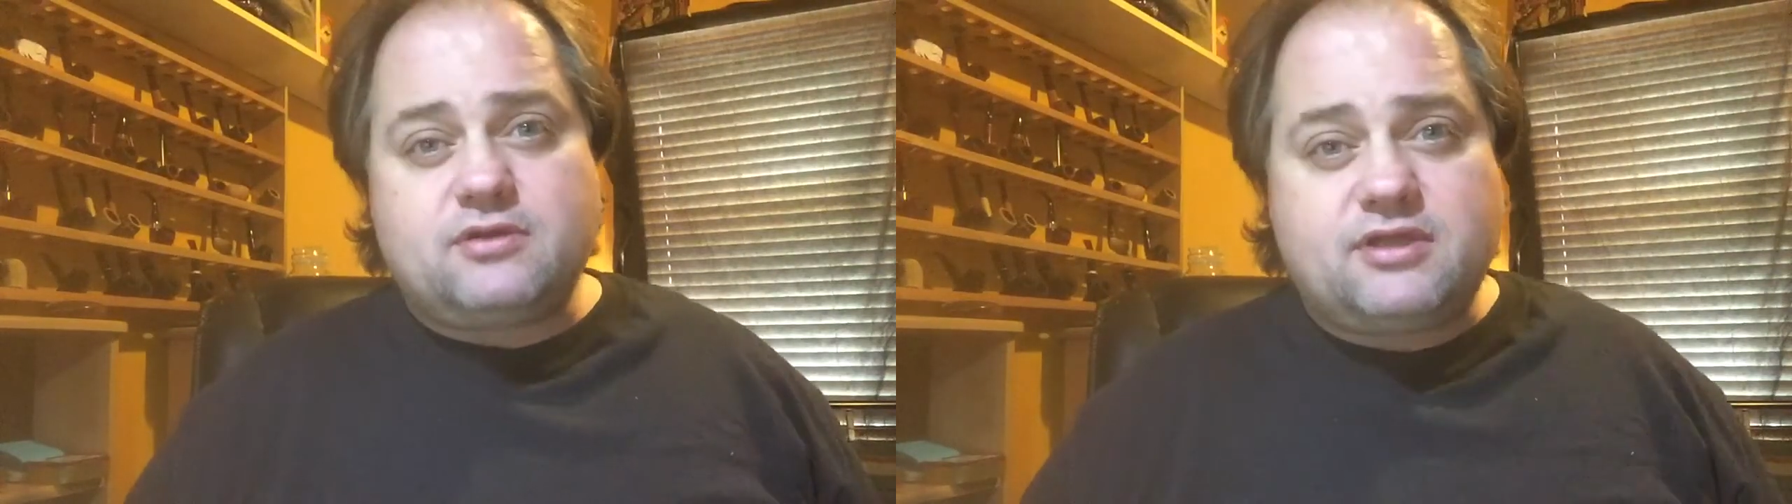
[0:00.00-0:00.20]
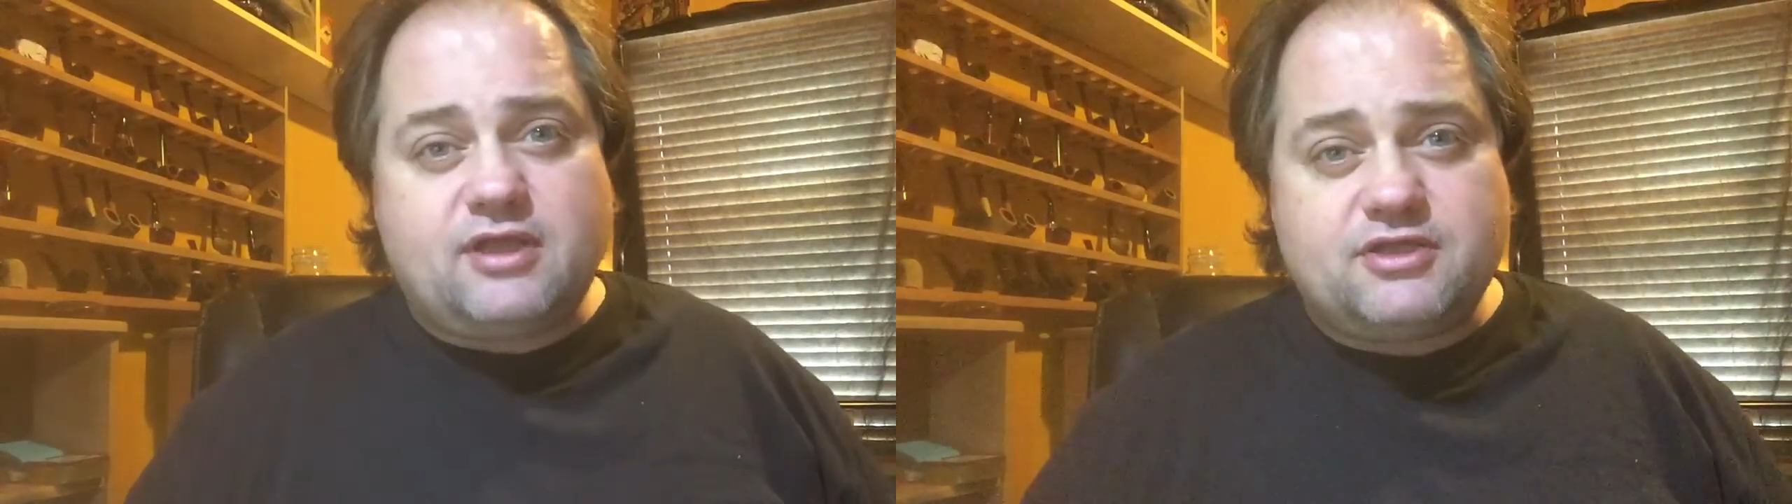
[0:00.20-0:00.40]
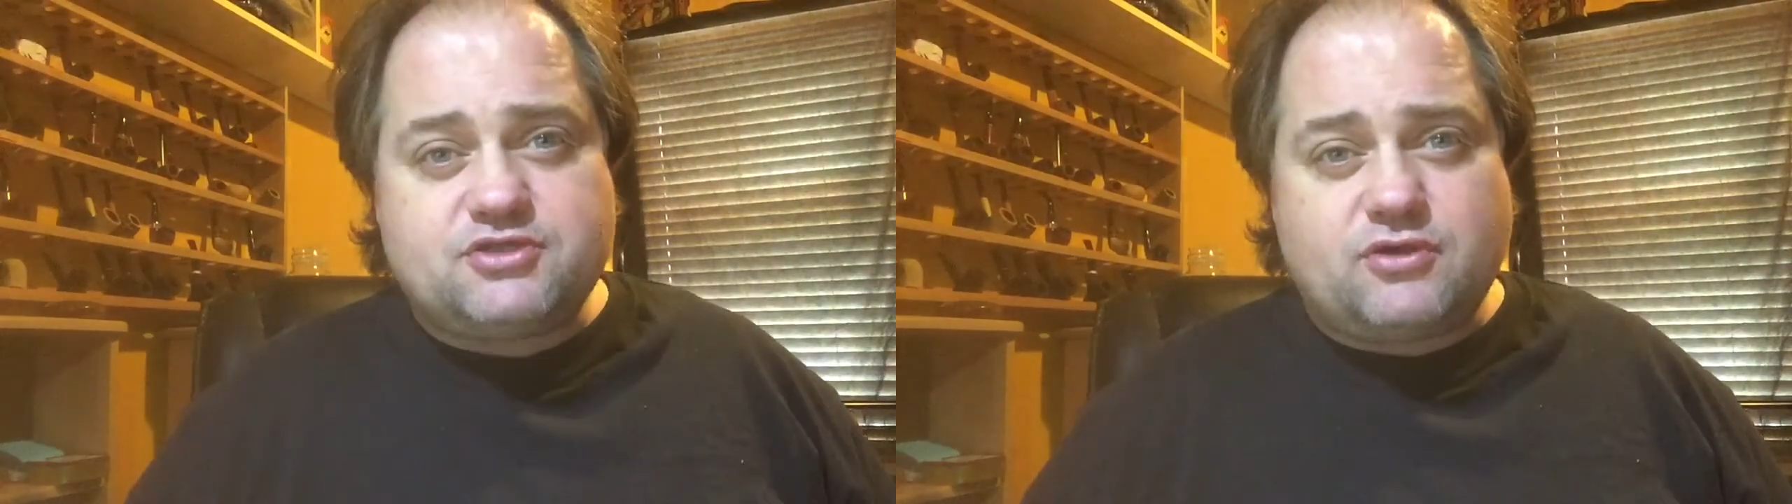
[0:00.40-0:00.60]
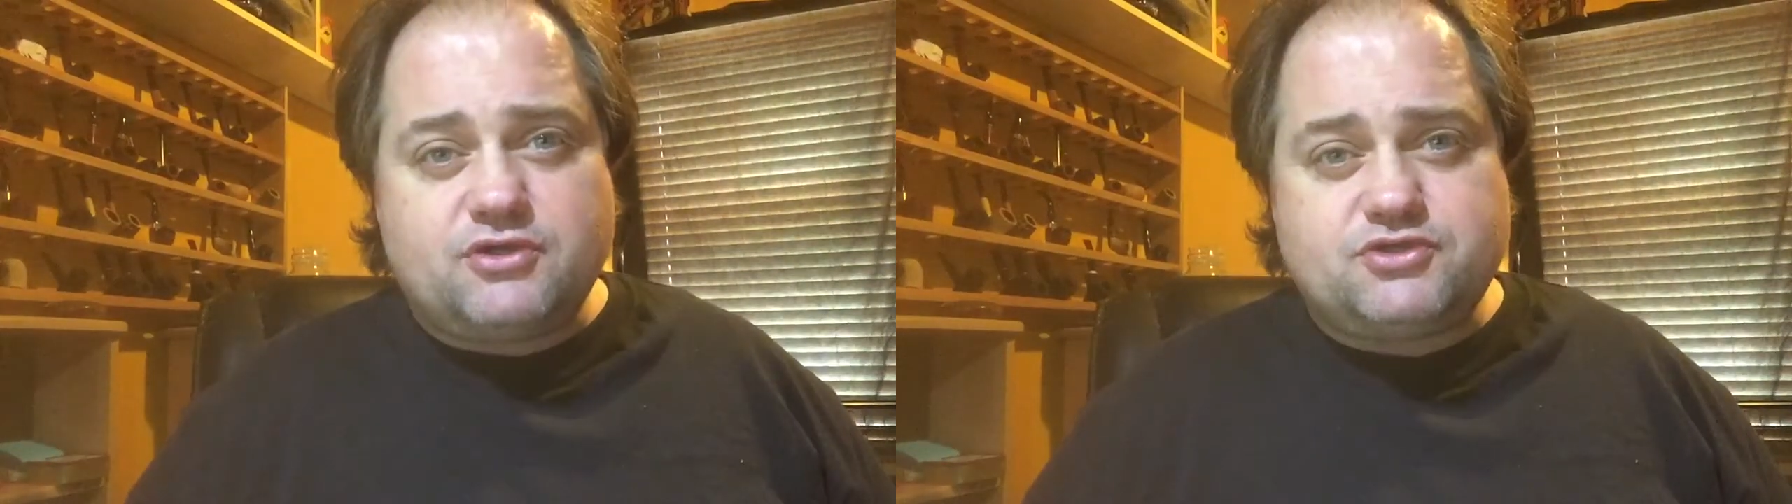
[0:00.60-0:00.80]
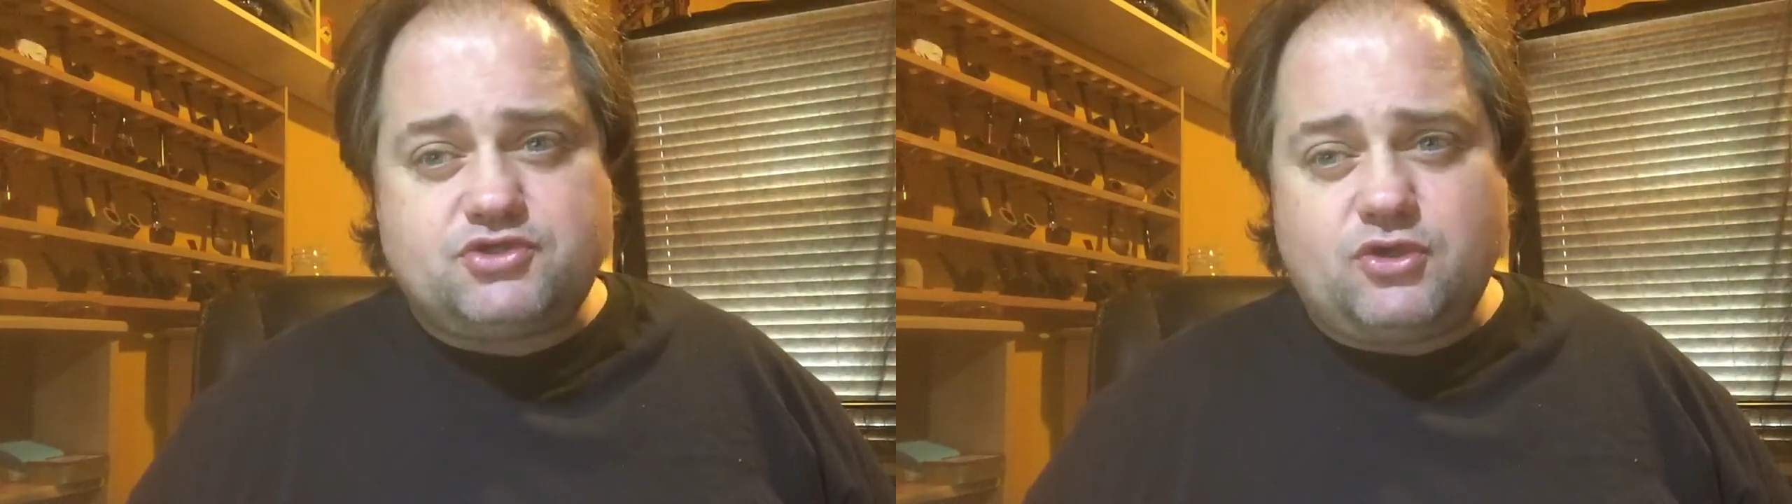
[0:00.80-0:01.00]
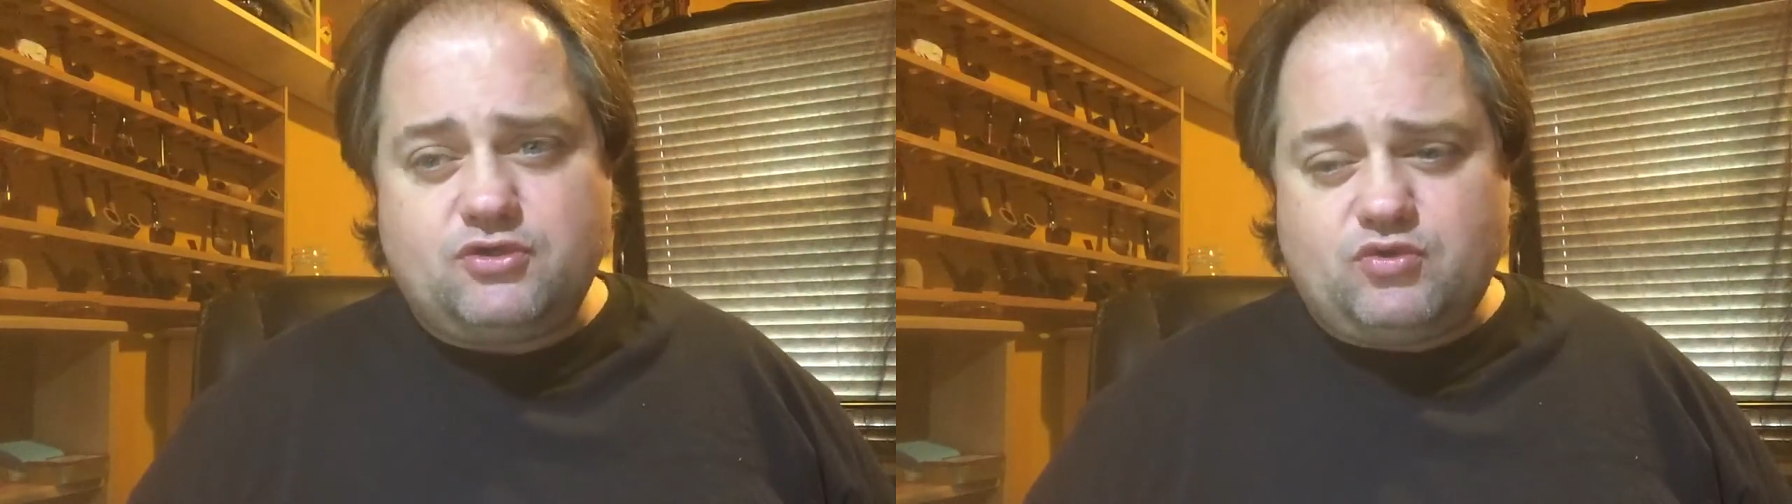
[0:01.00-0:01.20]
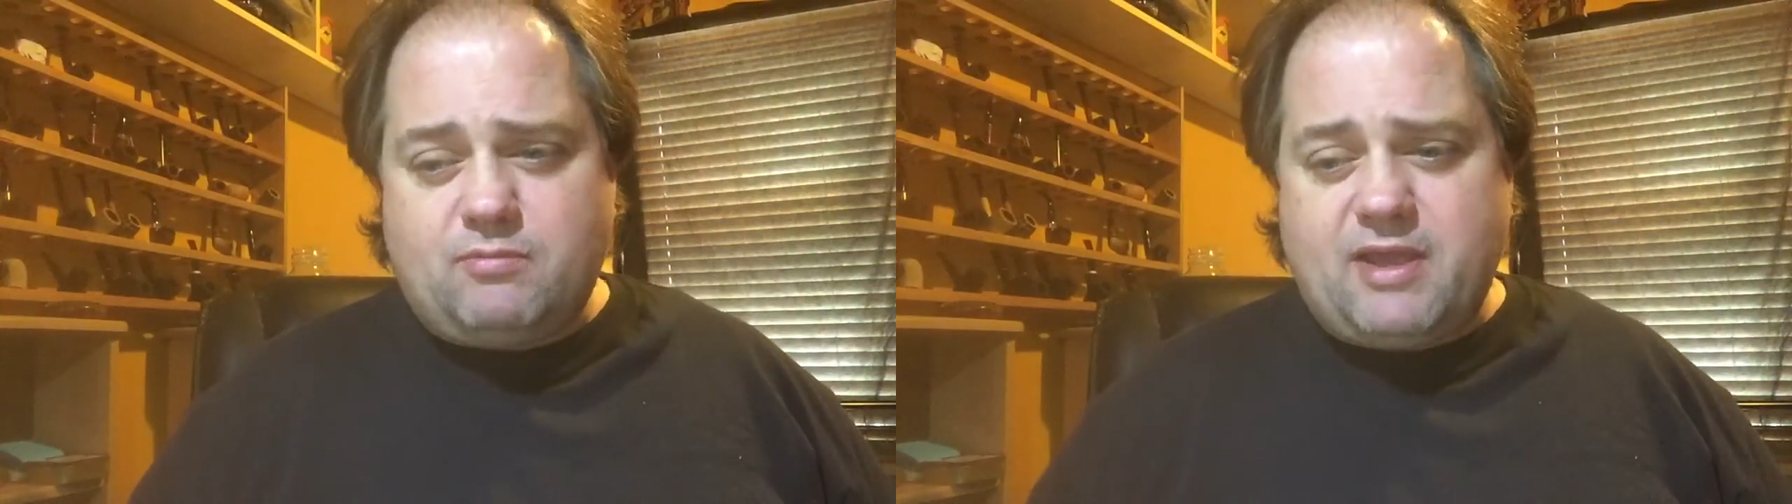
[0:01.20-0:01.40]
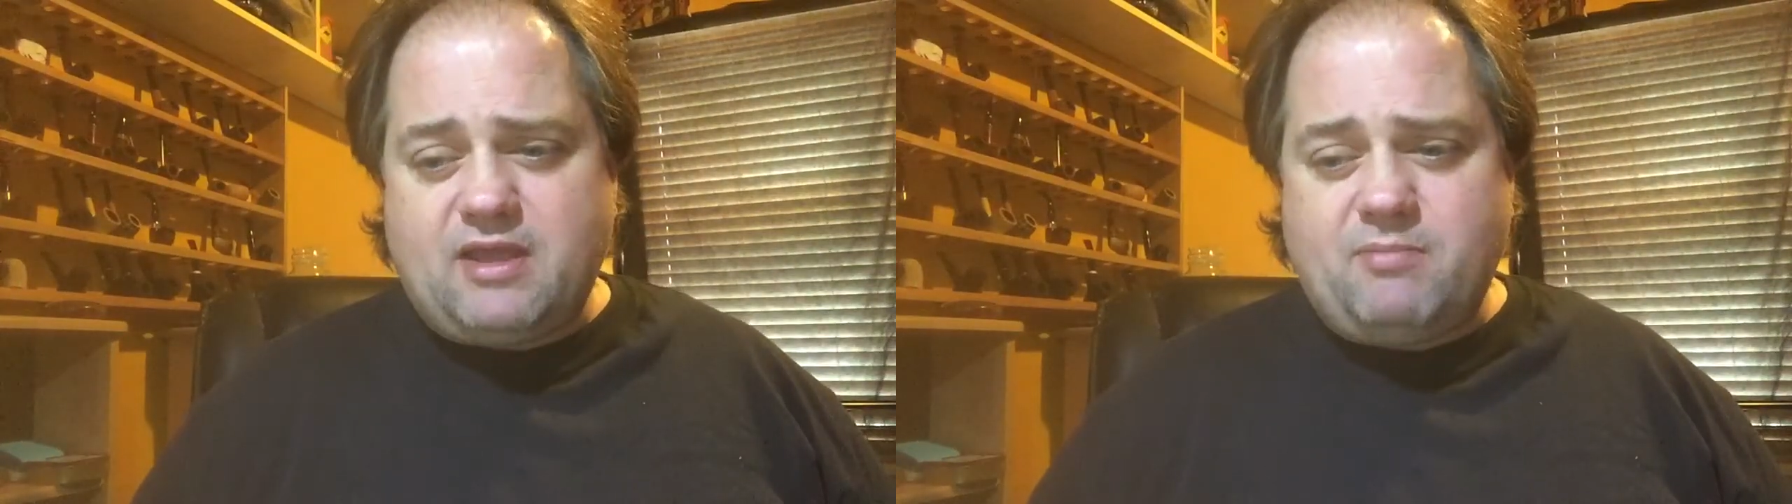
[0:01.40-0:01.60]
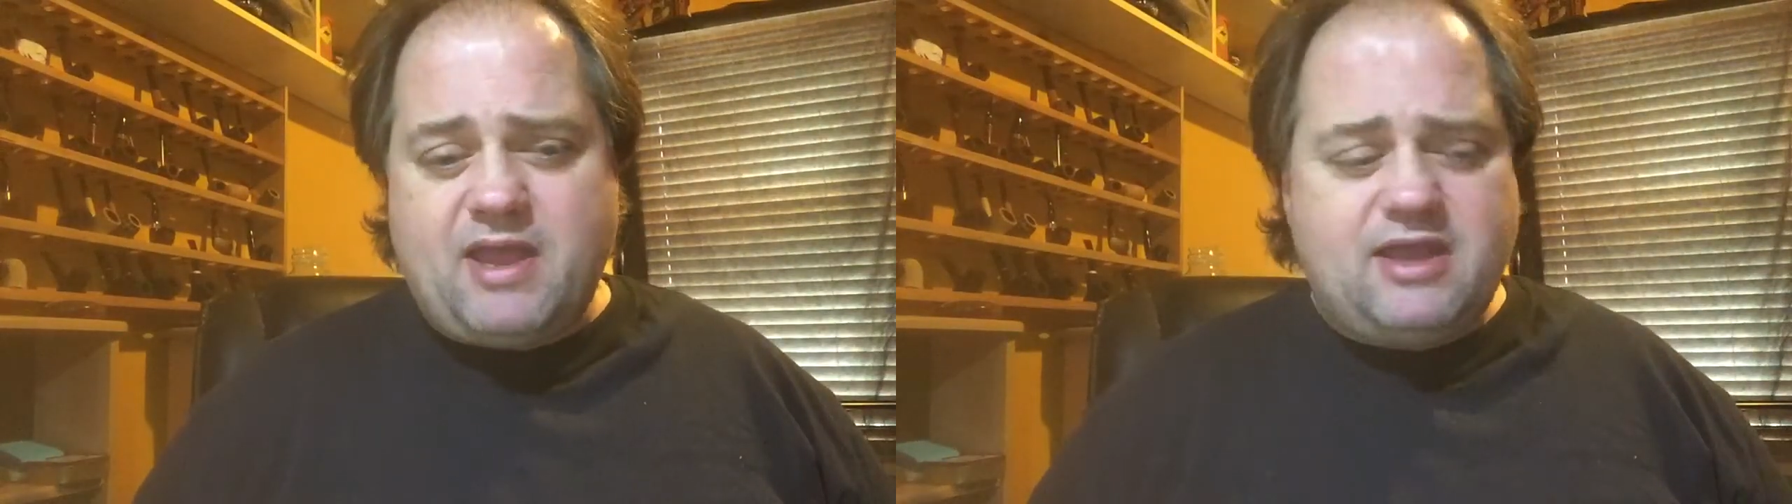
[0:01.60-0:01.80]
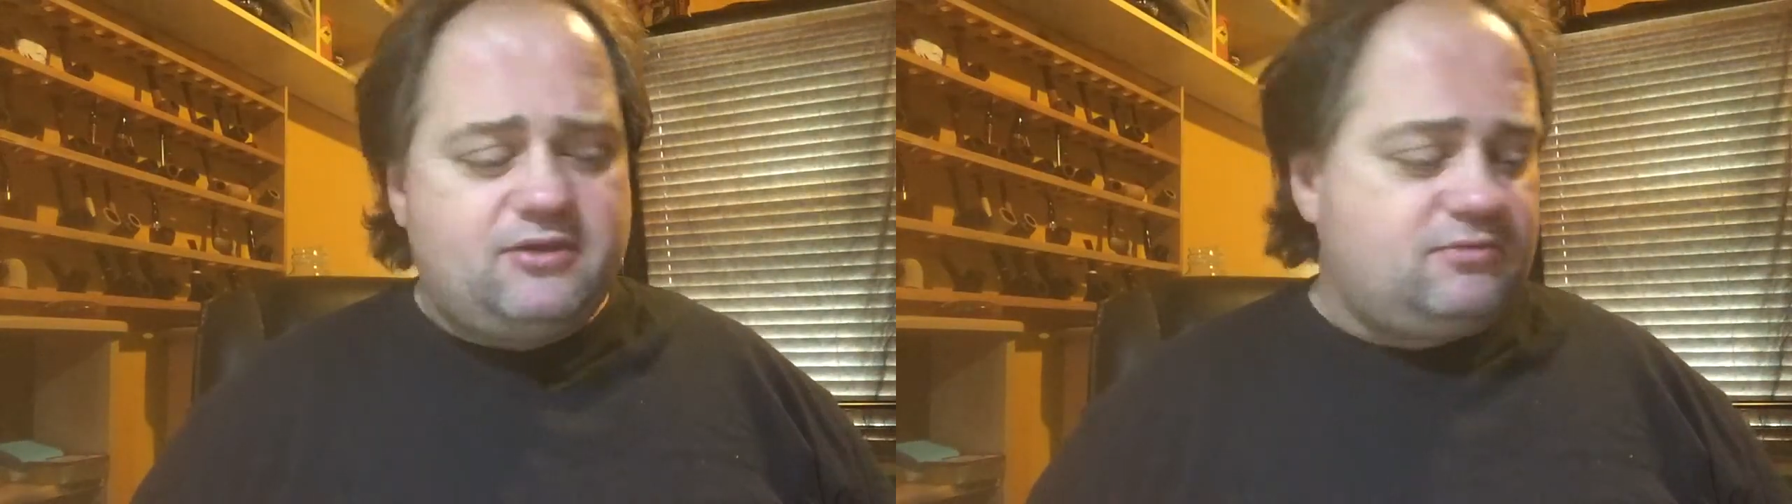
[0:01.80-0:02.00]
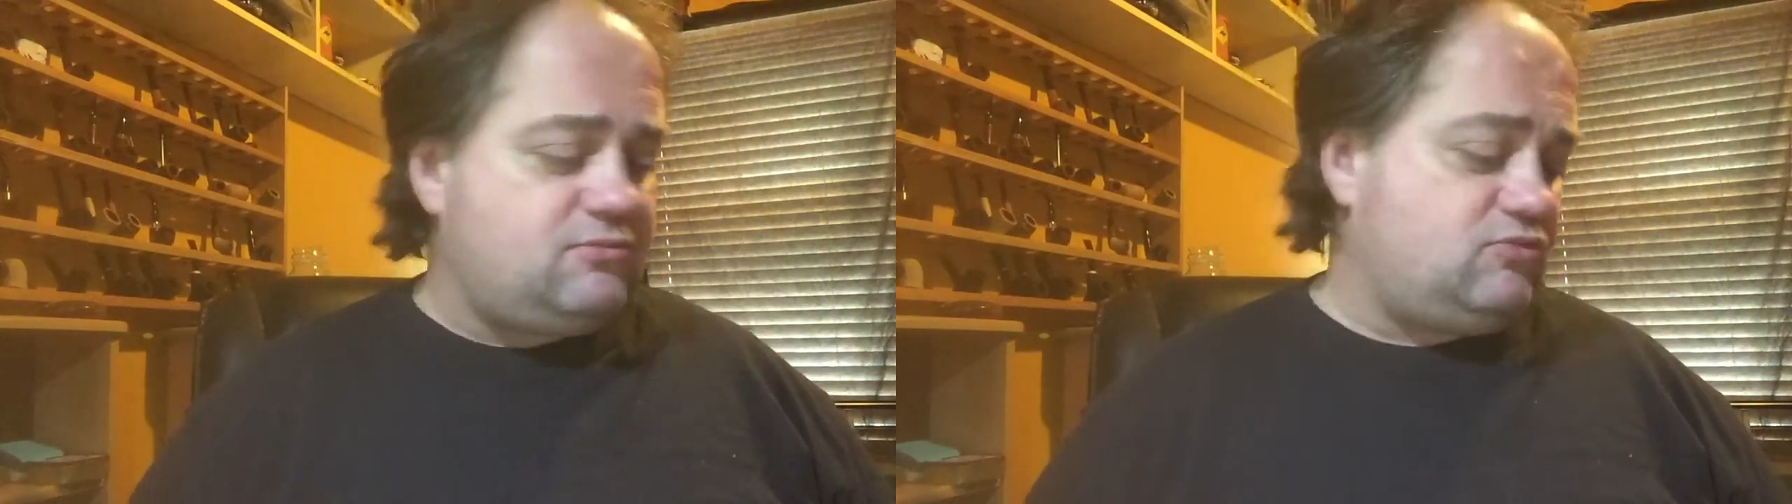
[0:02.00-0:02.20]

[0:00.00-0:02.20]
Guns N' Roses turned into a mega band.